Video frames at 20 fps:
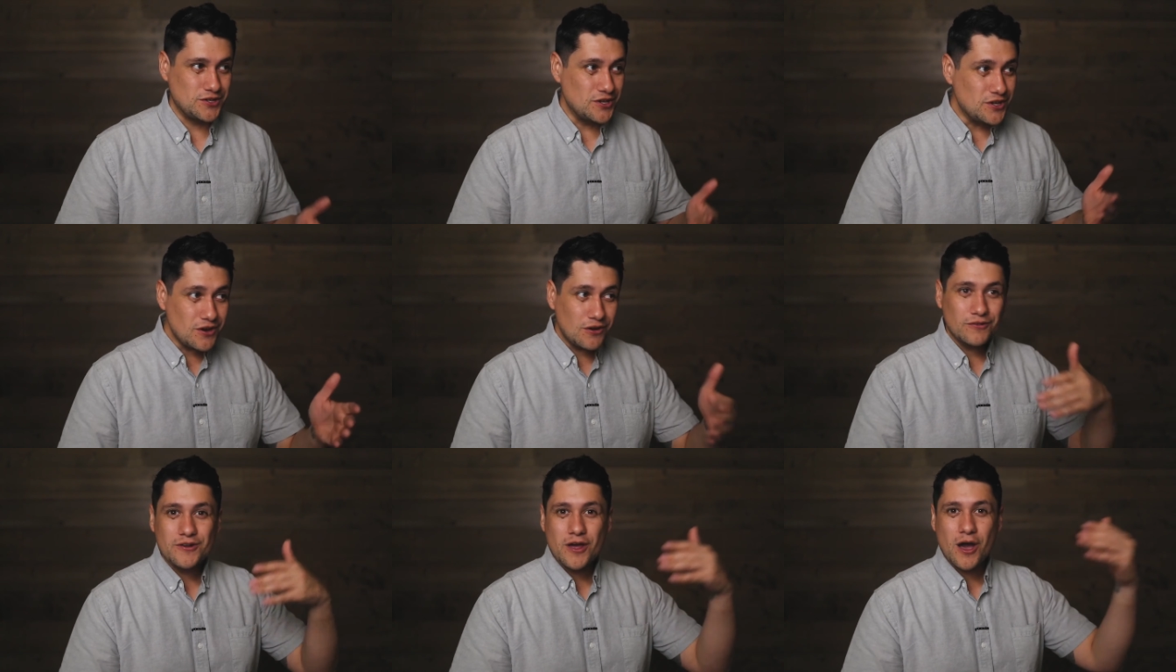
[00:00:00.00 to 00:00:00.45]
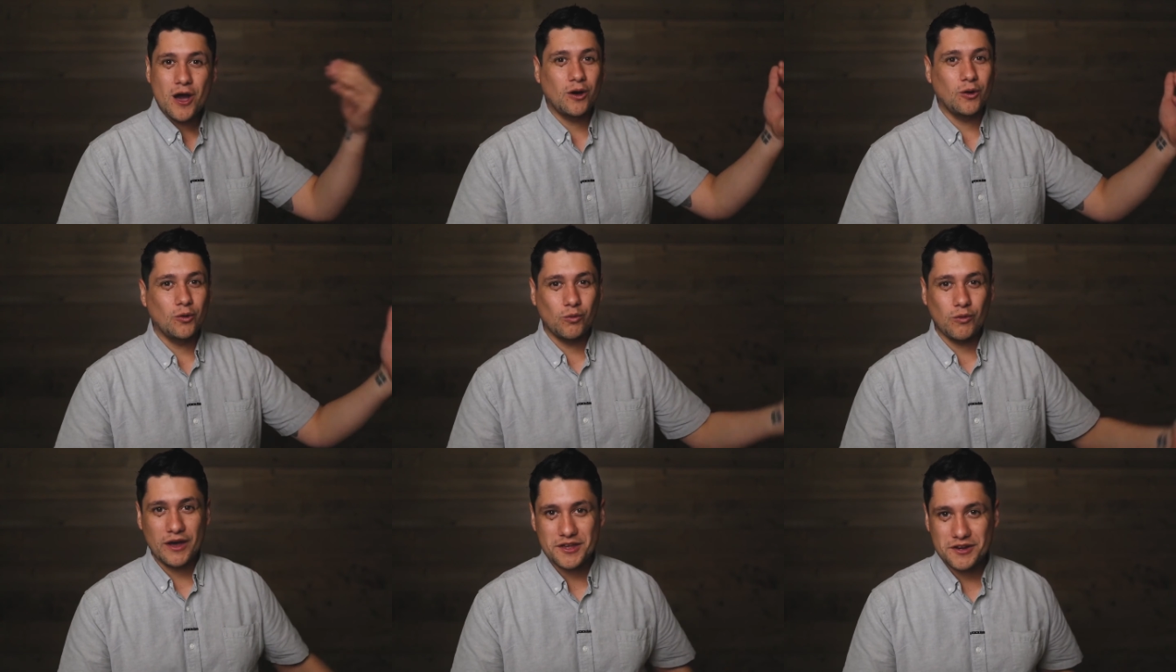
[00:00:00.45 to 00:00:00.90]
You don't
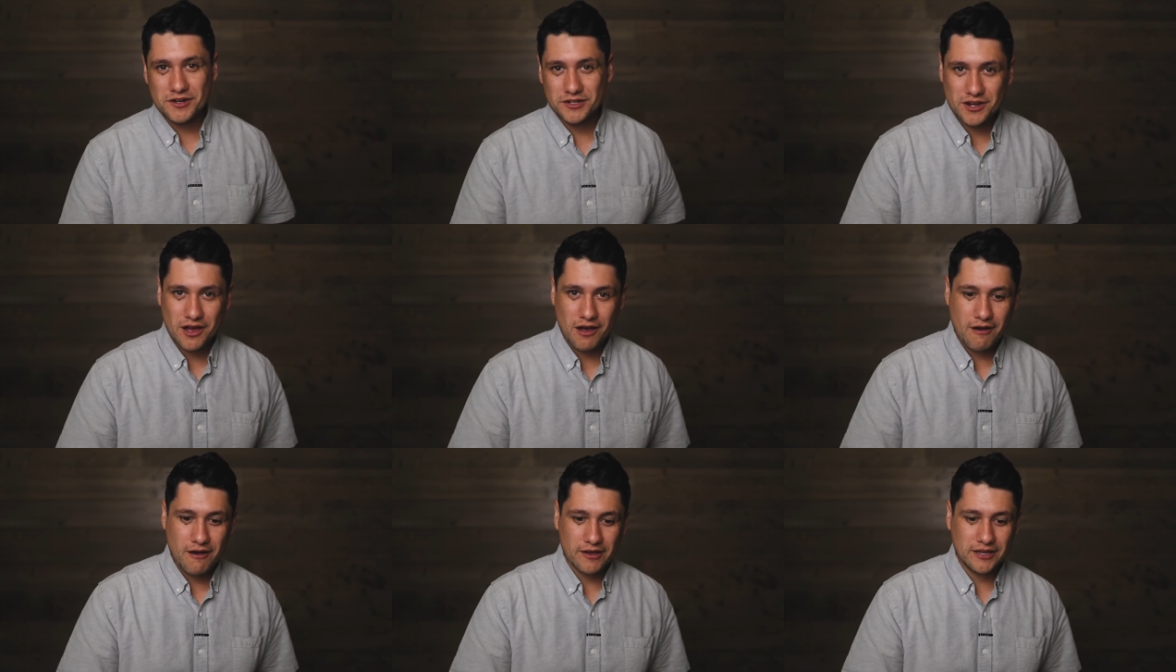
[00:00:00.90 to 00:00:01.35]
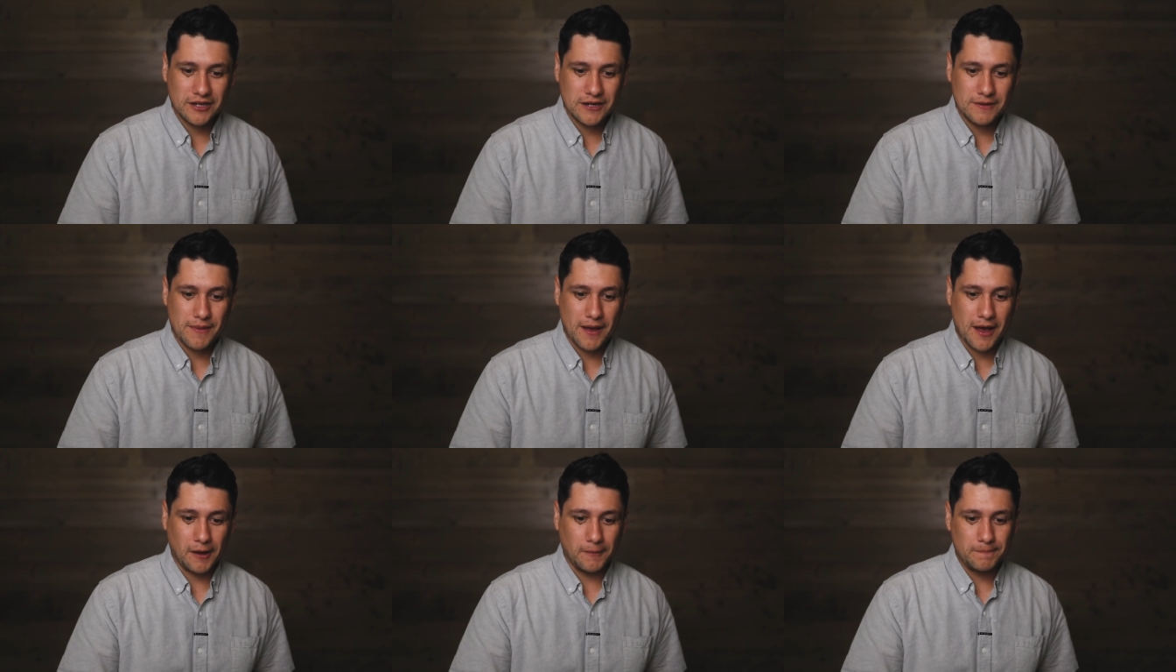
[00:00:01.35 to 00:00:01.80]
know what you're talking
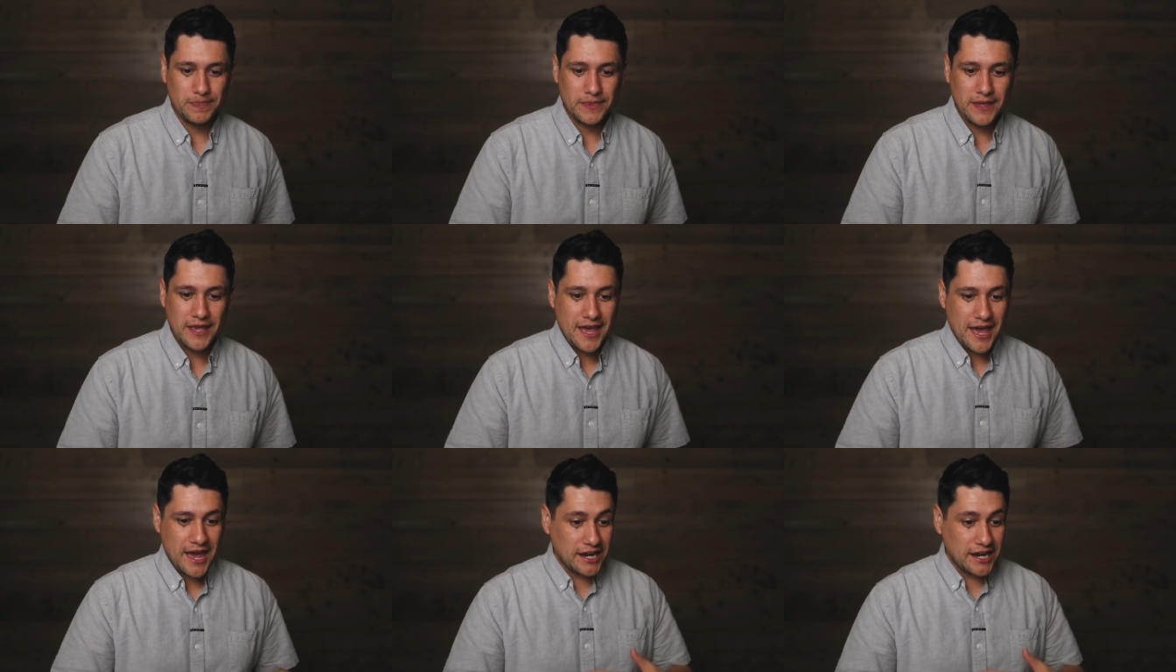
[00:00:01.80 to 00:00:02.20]
about.